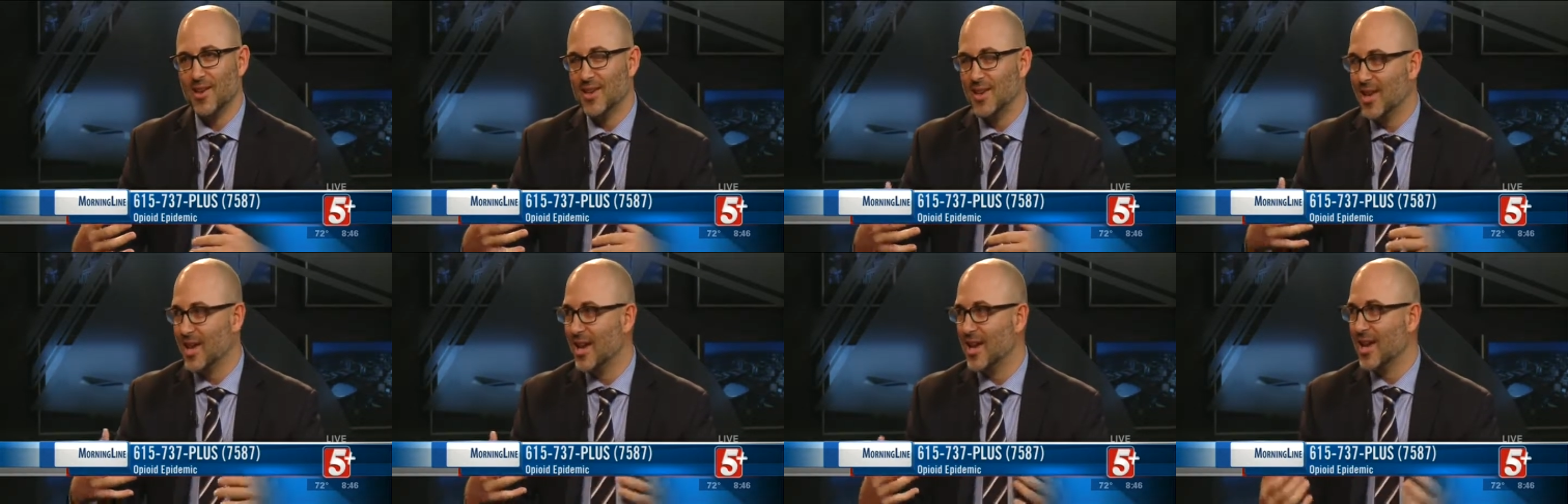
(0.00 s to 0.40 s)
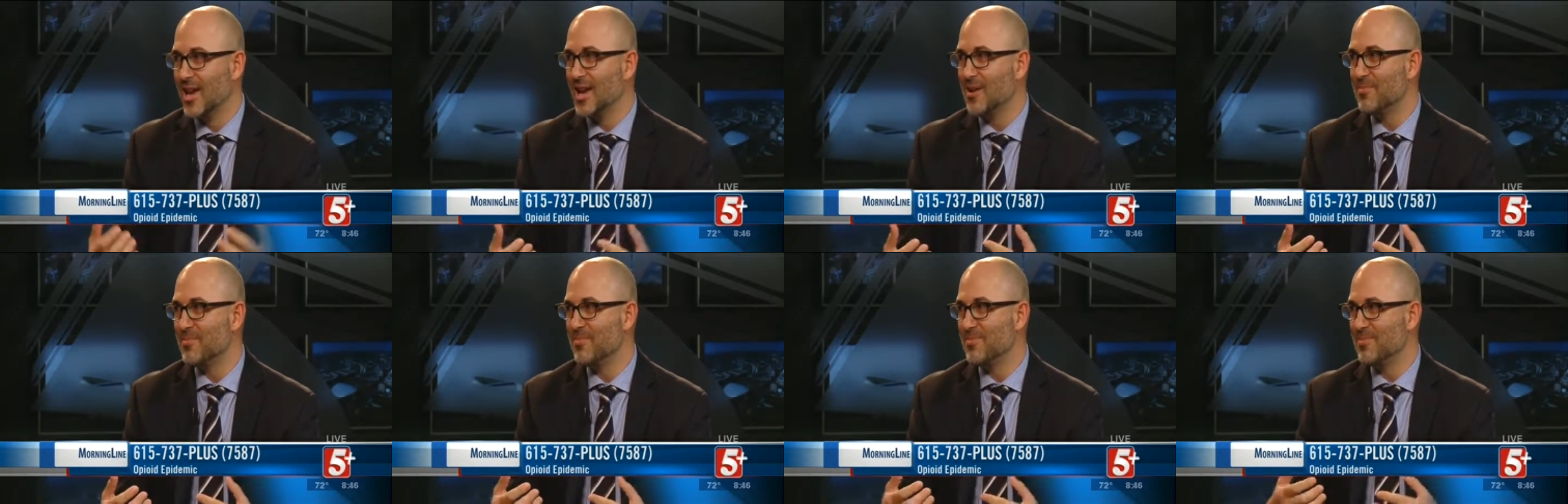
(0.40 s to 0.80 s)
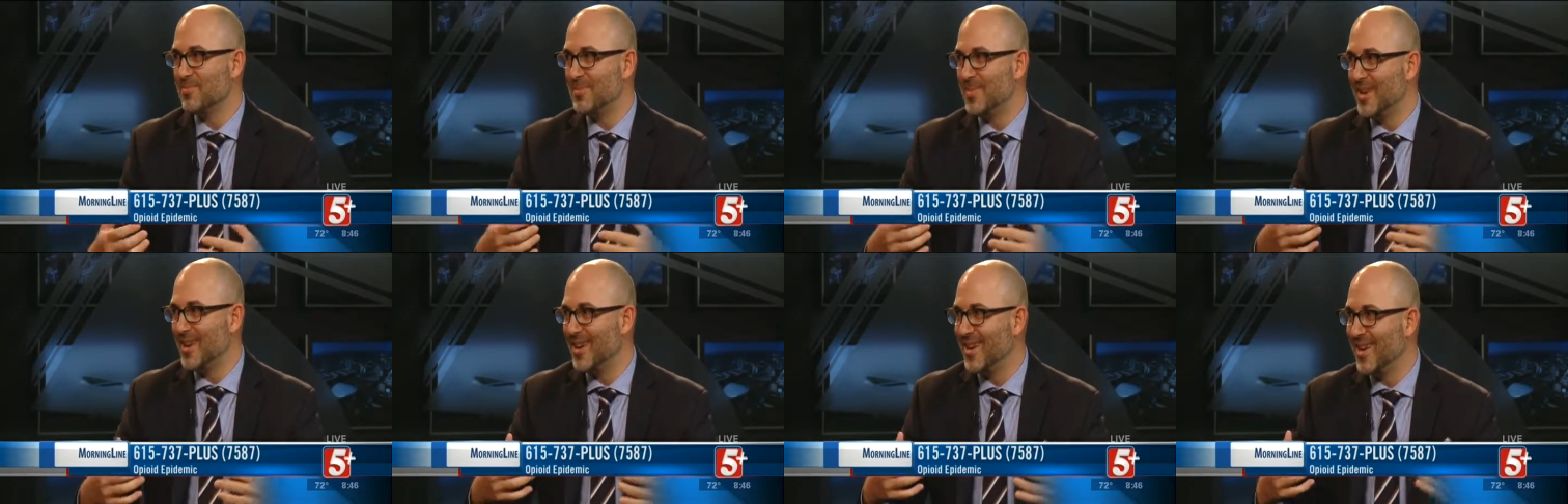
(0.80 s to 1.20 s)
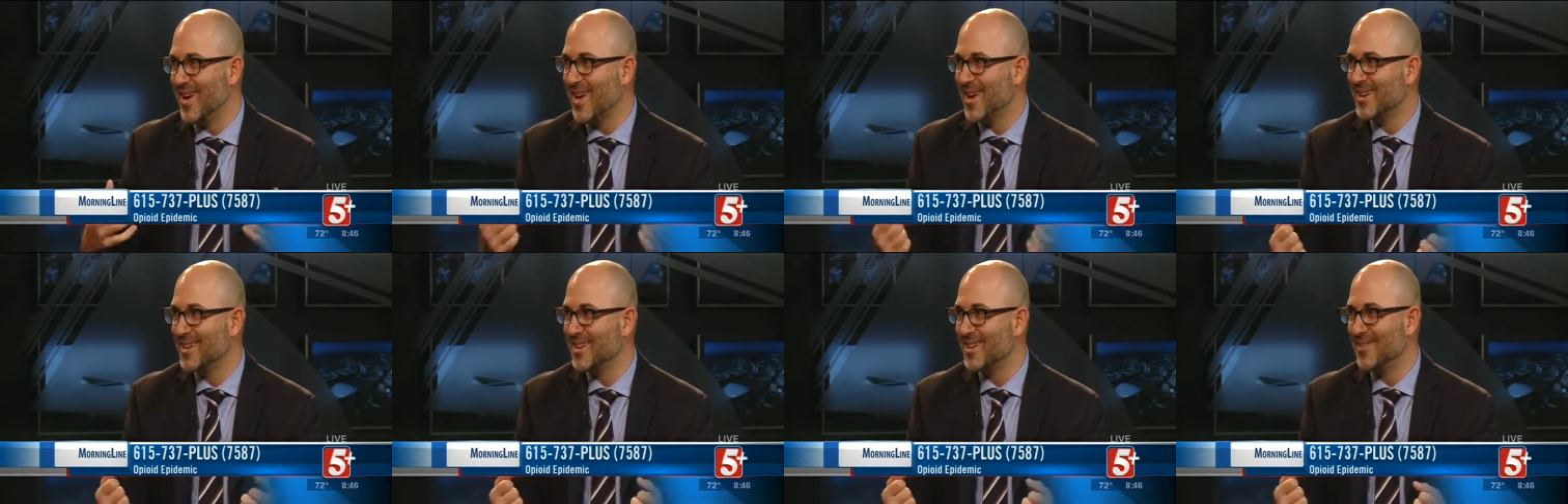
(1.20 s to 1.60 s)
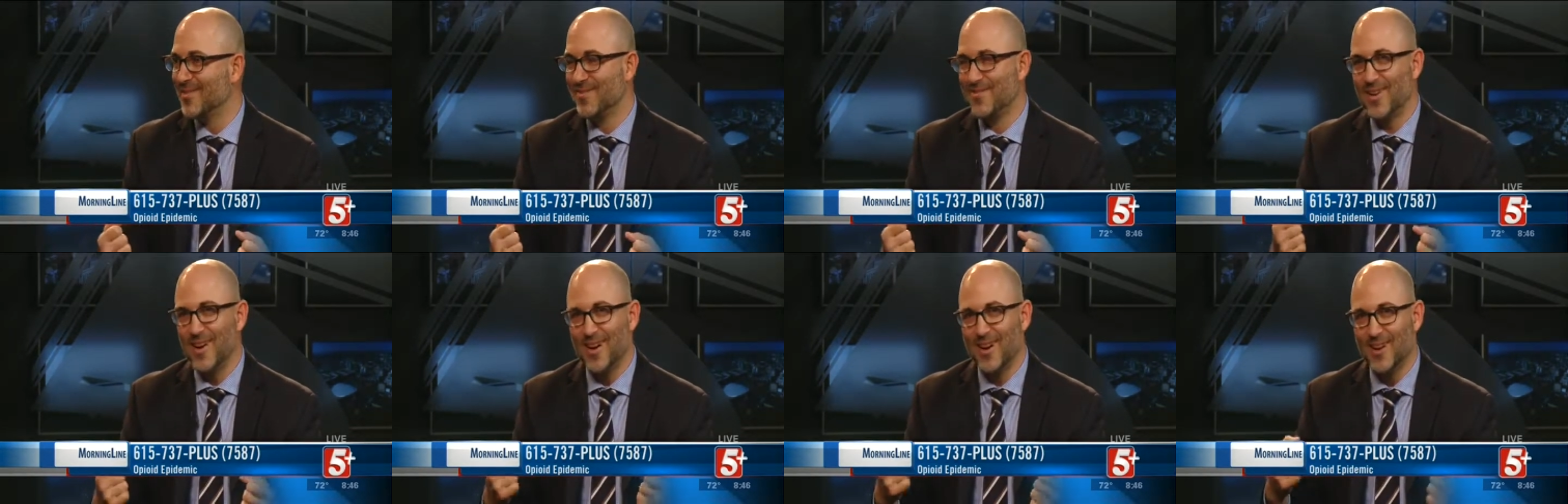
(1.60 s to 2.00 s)
Getting up, being active,
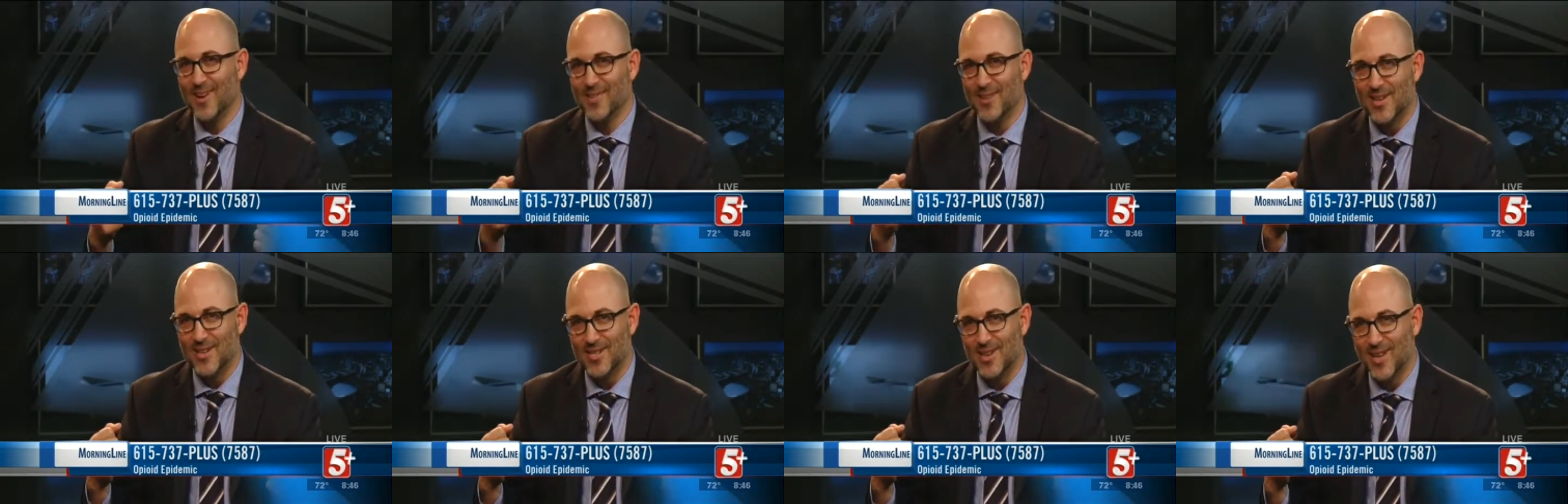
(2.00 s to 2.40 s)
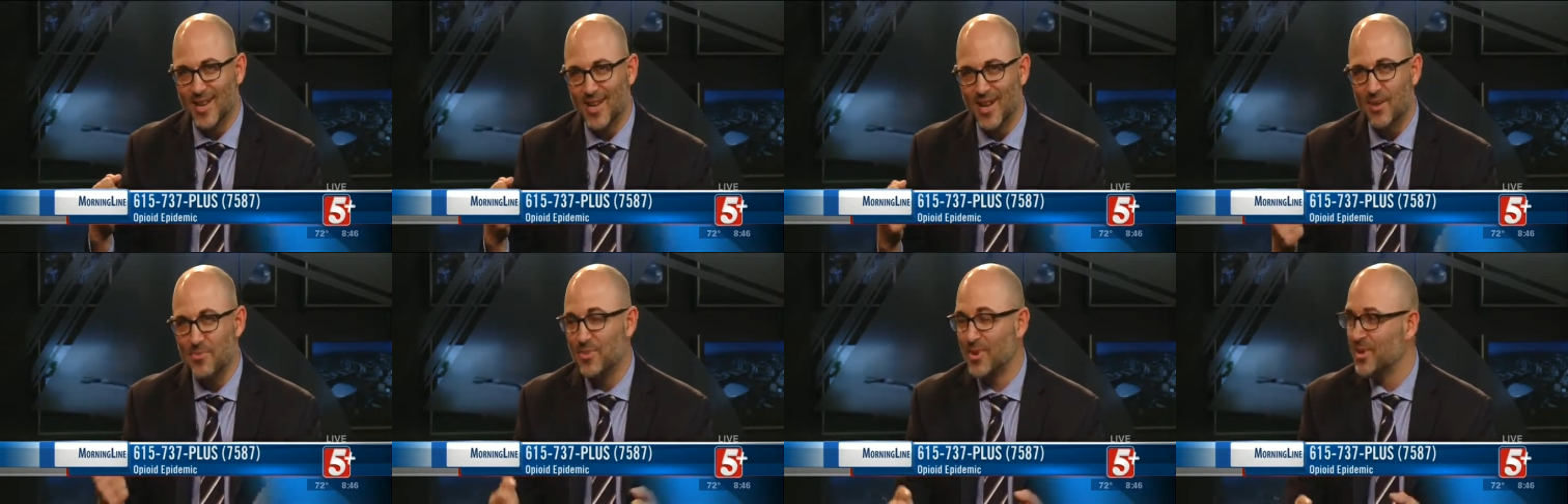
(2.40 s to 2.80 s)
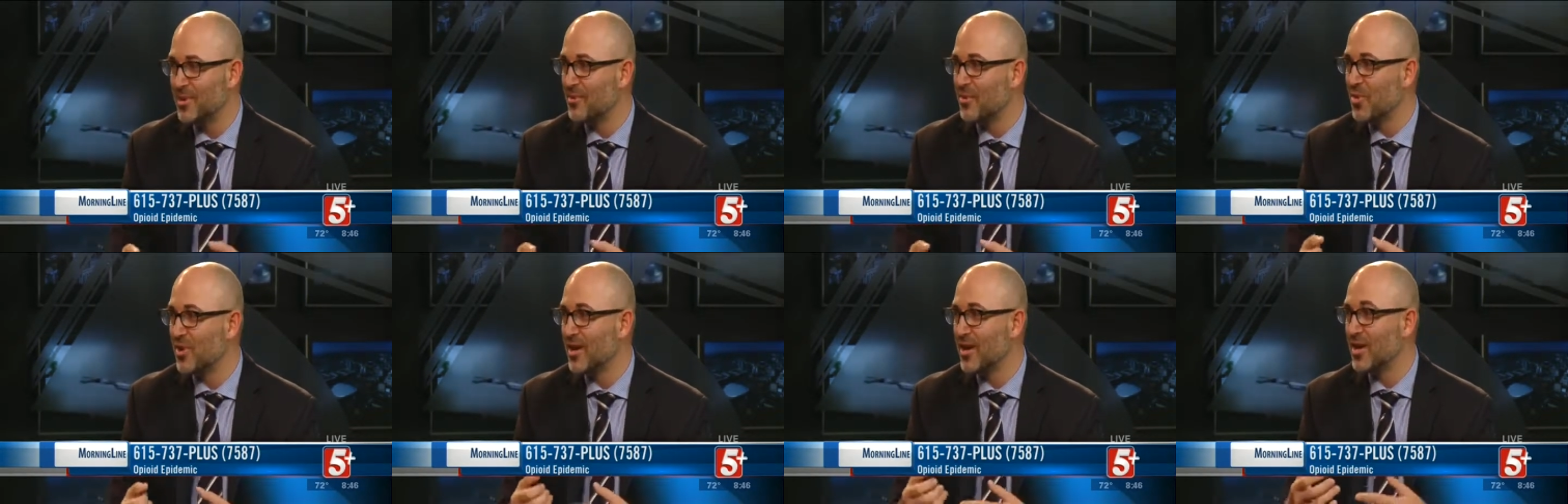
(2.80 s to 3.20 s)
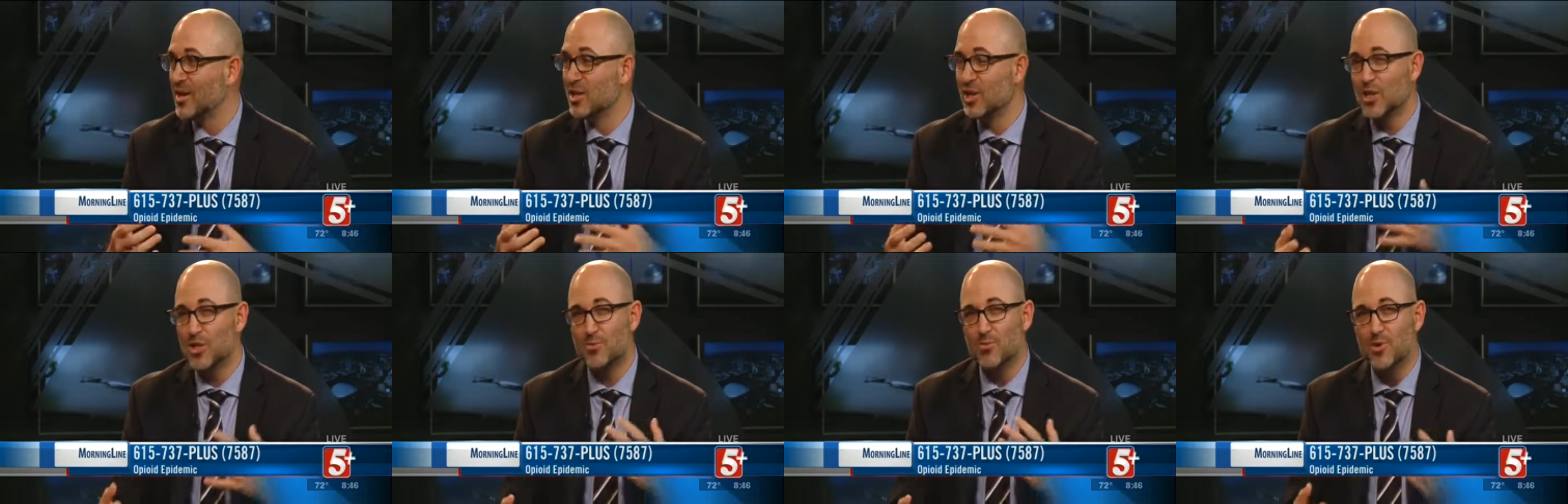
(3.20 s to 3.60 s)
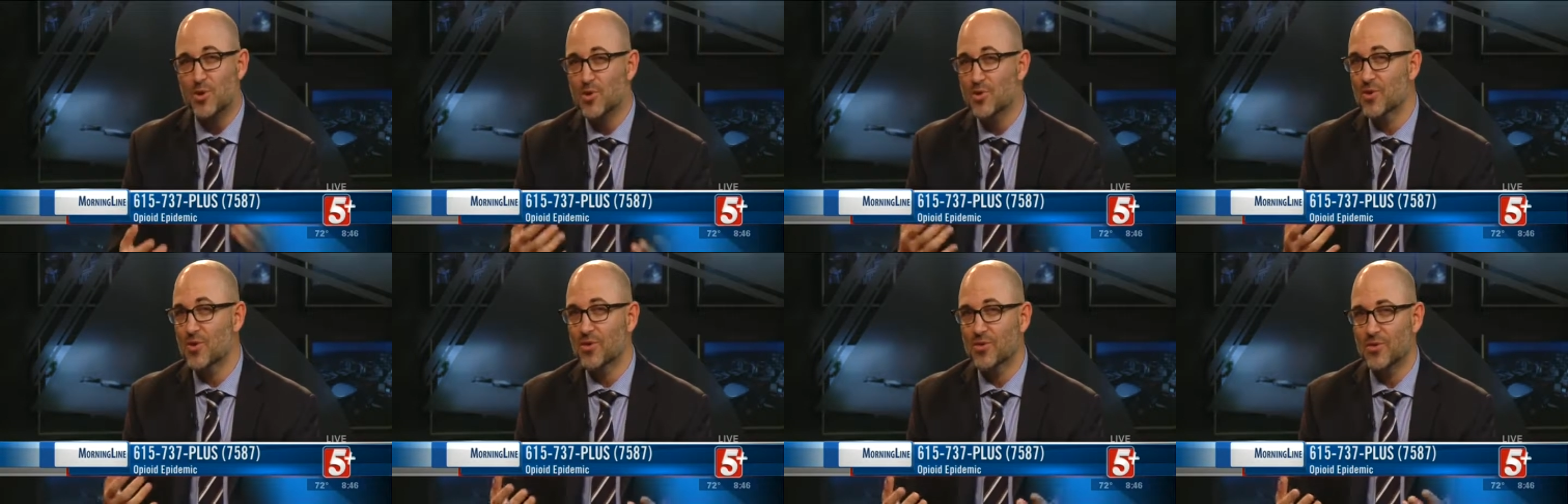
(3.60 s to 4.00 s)
finding a reason to get up in the morning and just
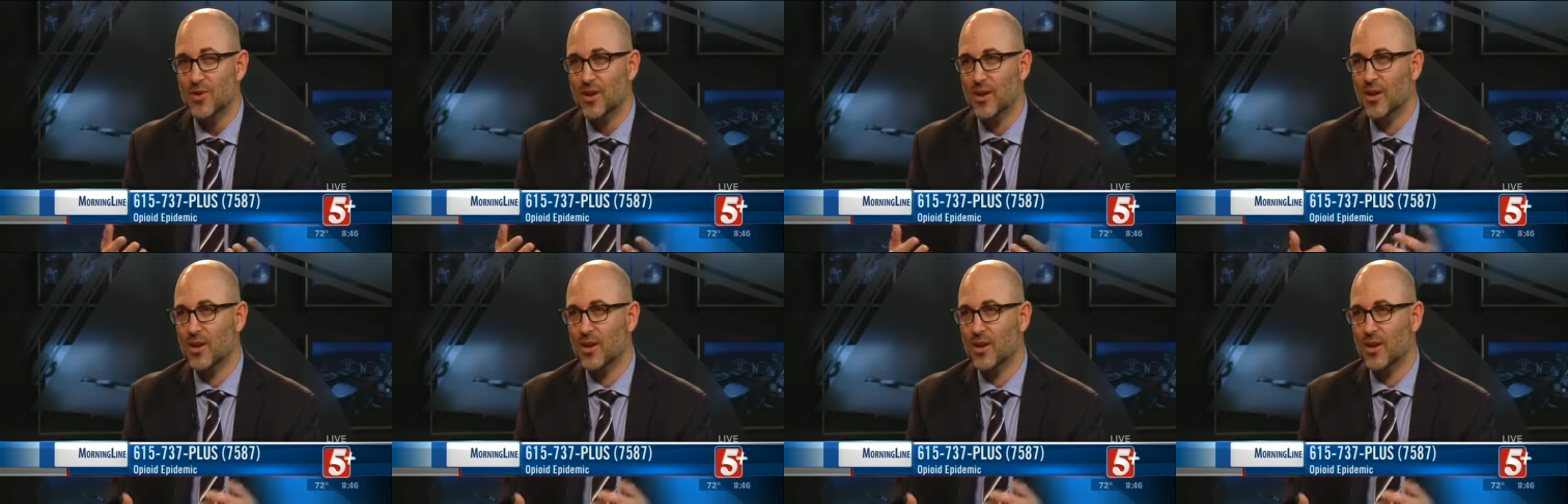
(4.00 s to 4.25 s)
move.